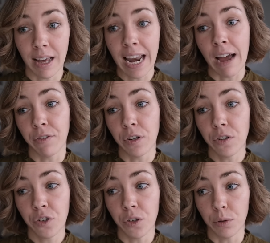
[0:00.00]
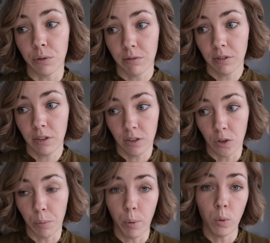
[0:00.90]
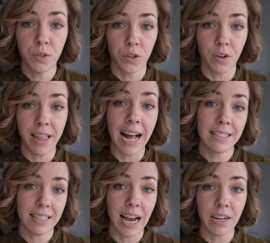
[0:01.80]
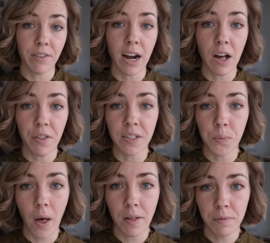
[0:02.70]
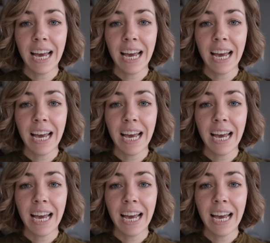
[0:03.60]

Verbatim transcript: an effort to you know, bolster that side of our health as well.